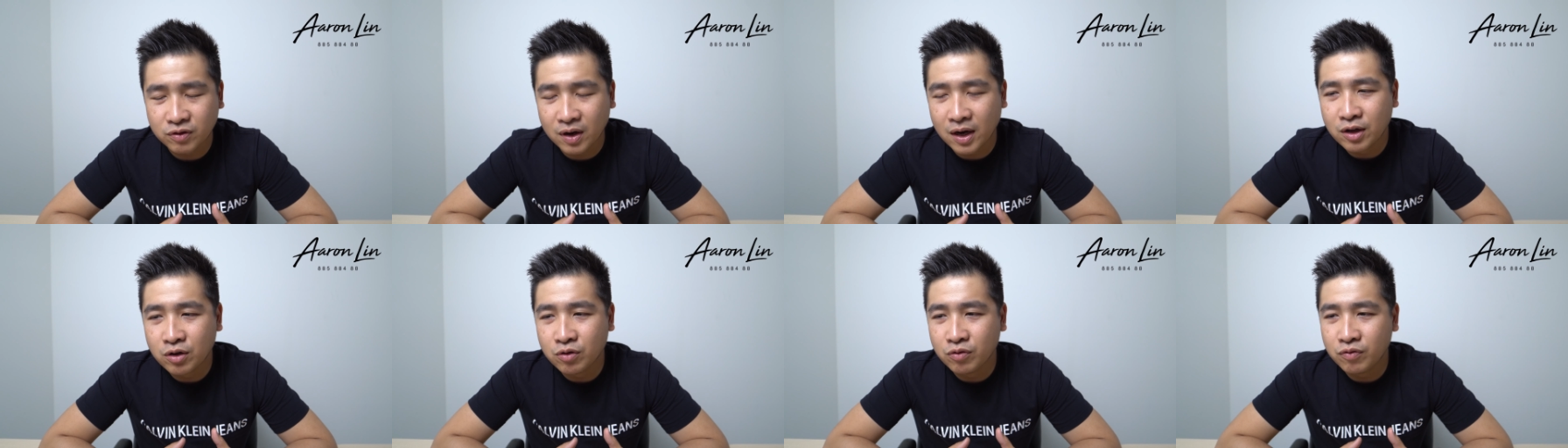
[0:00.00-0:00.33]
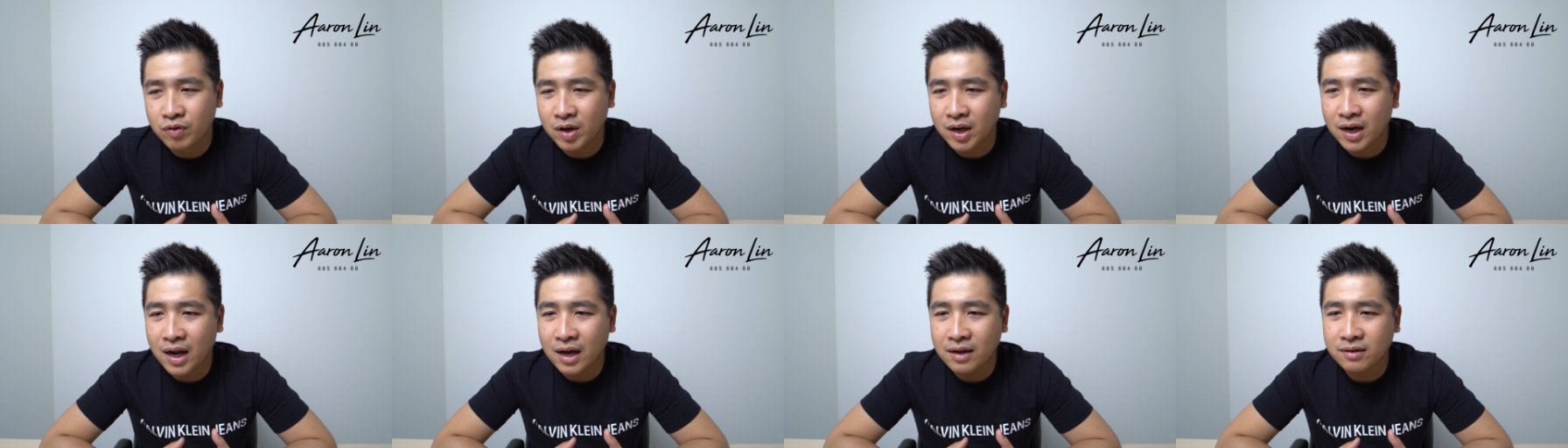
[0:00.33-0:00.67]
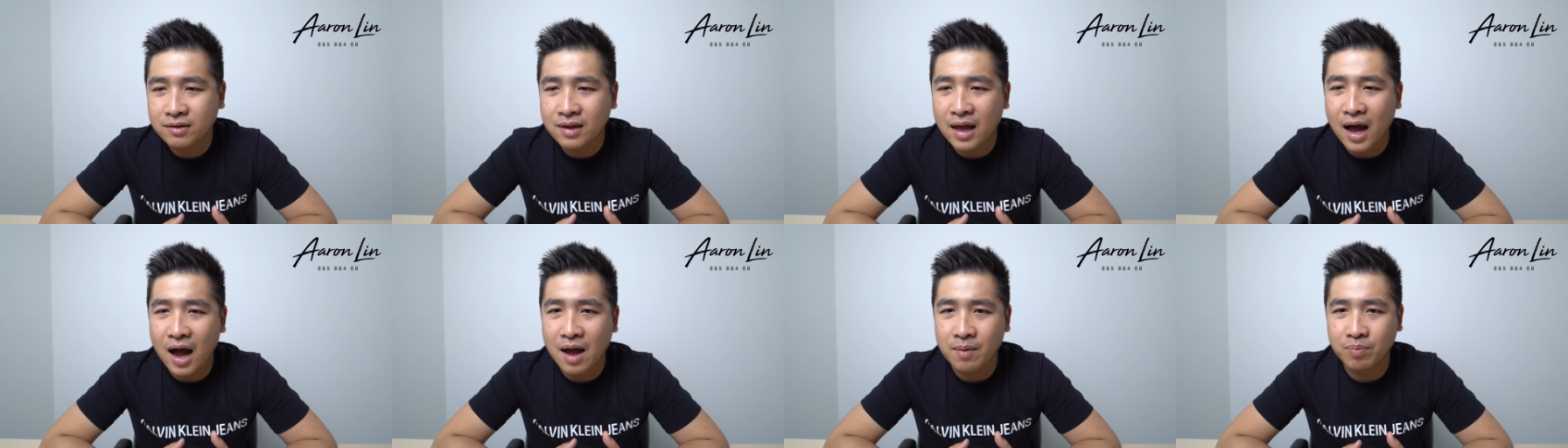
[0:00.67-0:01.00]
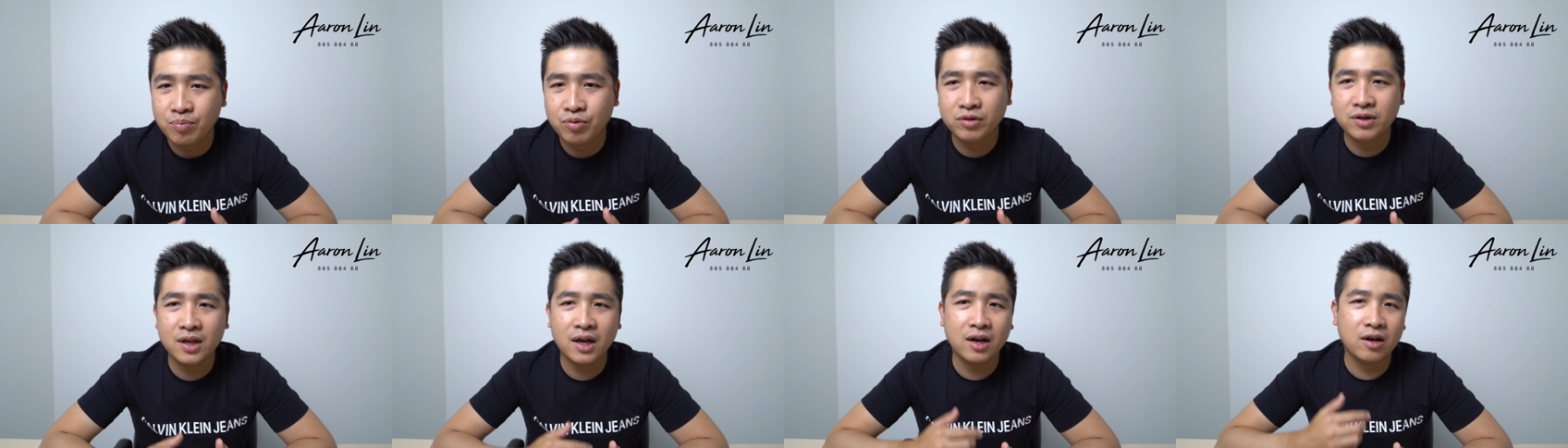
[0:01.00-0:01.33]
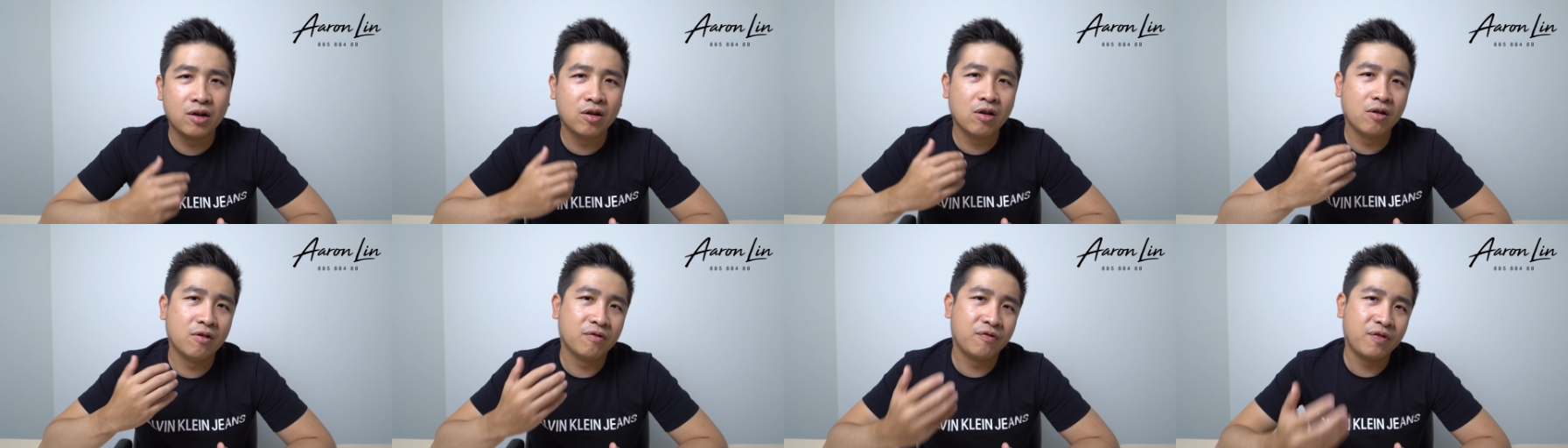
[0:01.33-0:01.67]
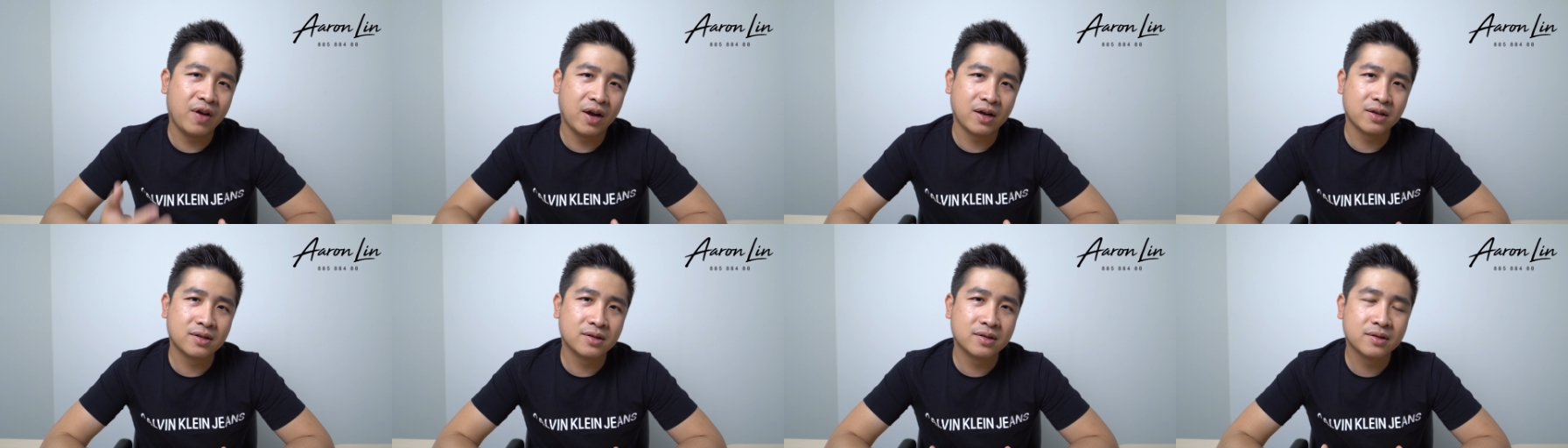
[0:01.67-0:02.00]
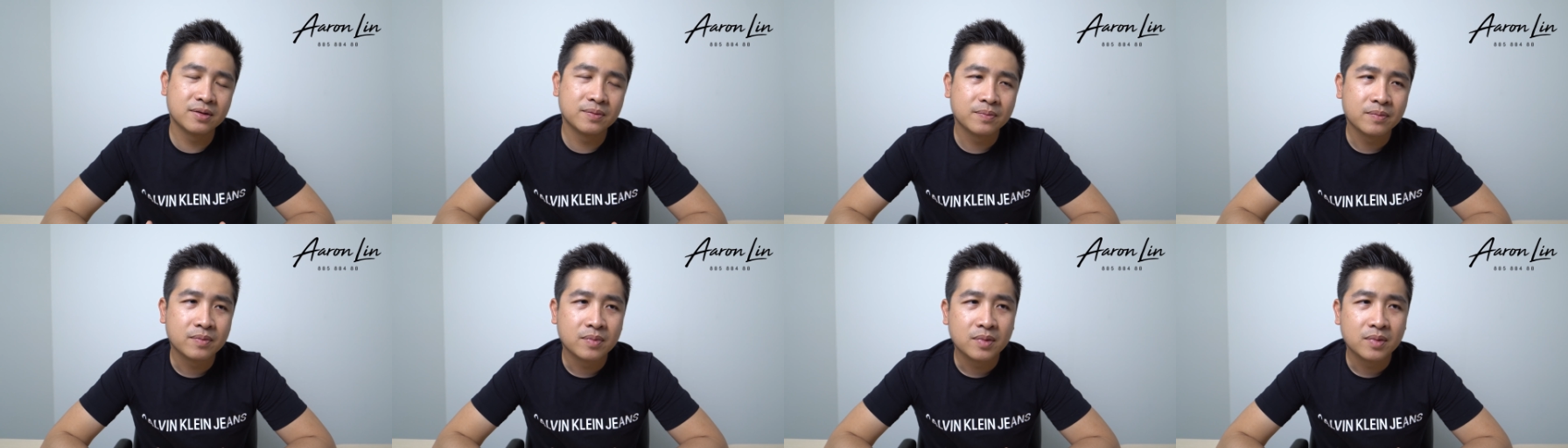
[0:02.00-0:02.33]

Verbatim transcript: right, you realize that I present a lot of facts.